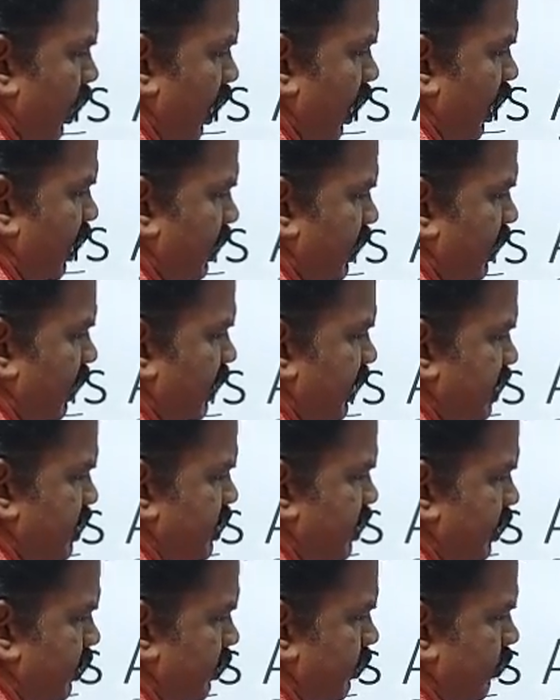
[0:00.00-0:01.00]

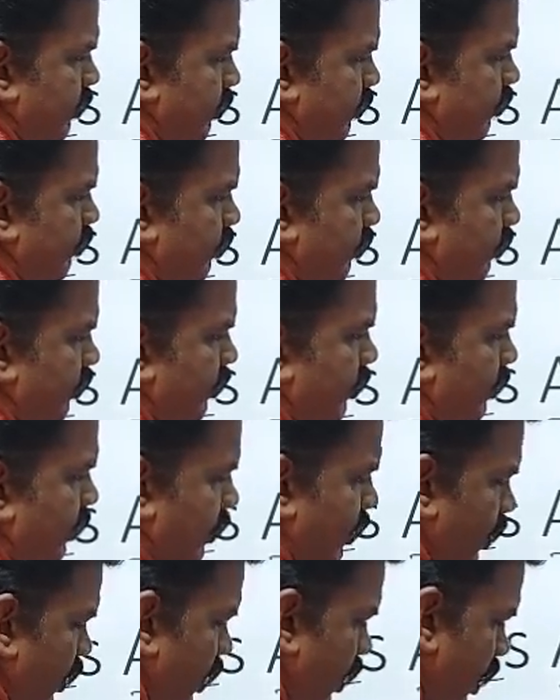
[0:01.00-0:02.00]
architecture.
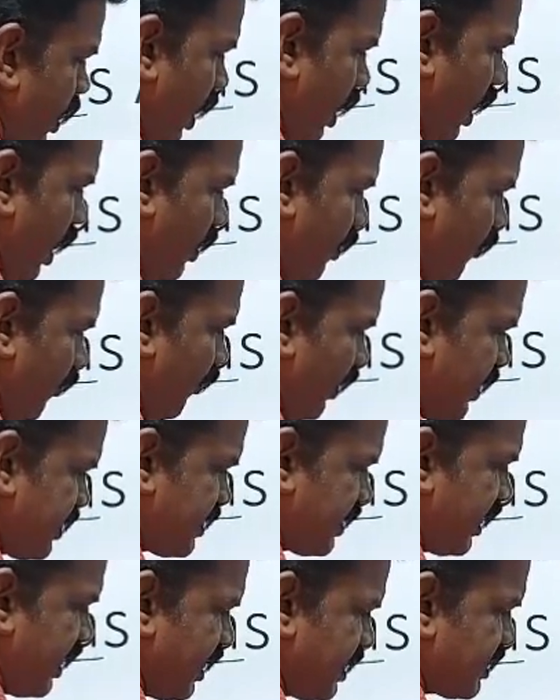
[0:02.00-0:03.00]
And
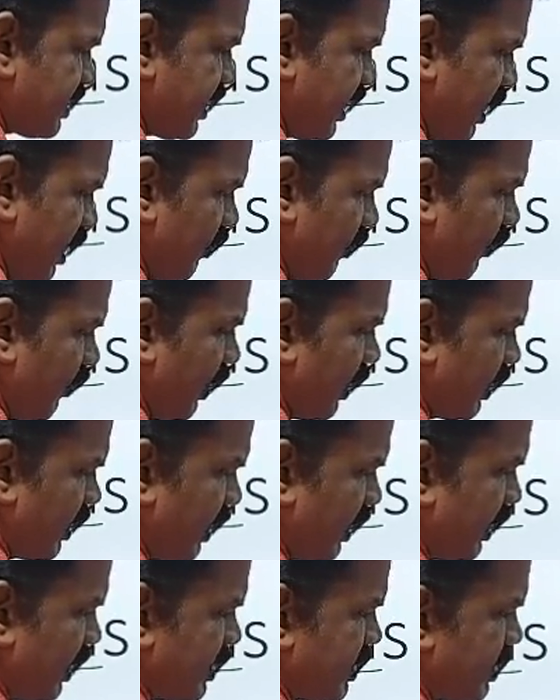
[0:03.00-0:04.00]
Vesara style of
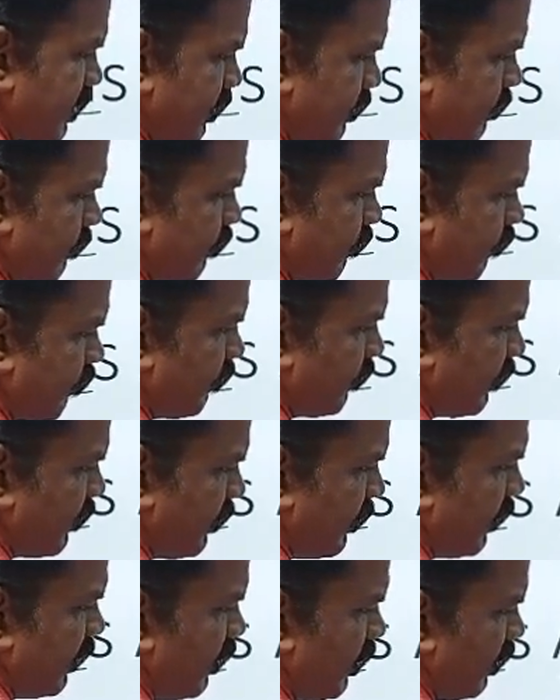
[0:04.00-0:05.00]
architecture.
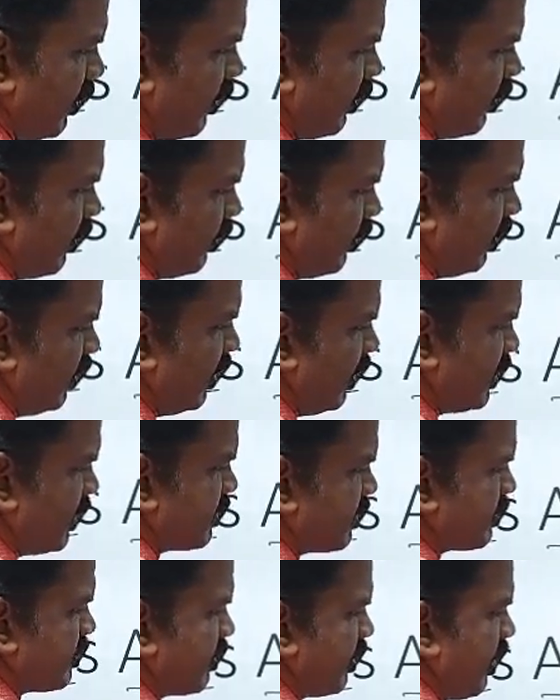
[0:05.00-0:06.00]

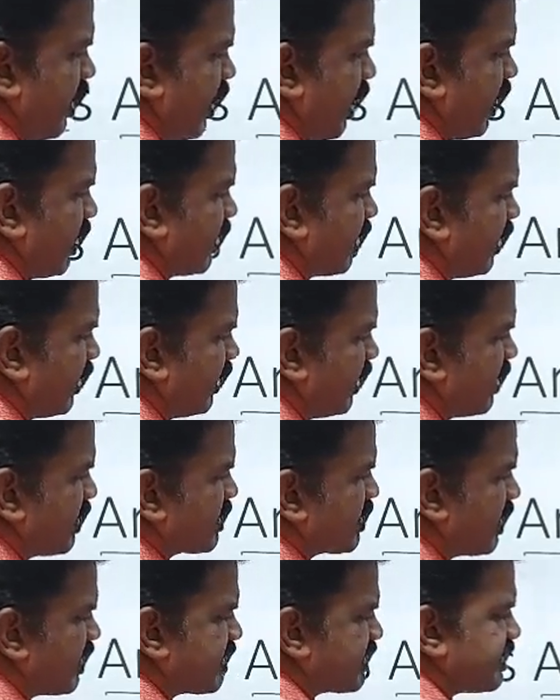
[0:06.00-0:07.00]
These
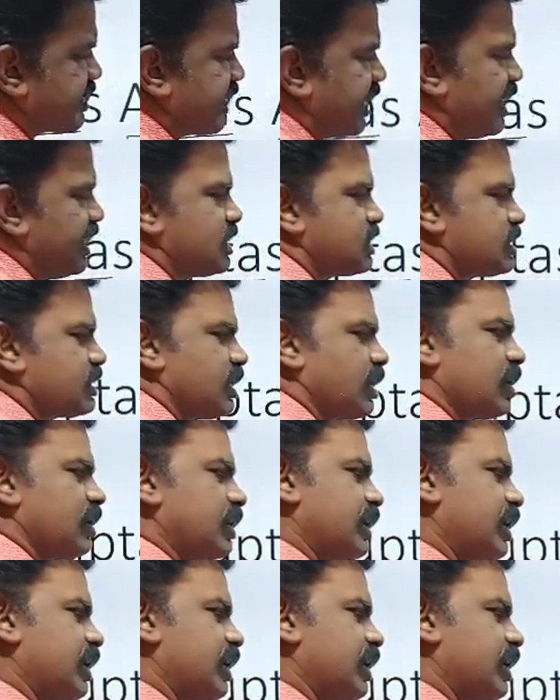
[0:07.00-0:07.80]
architectural styles are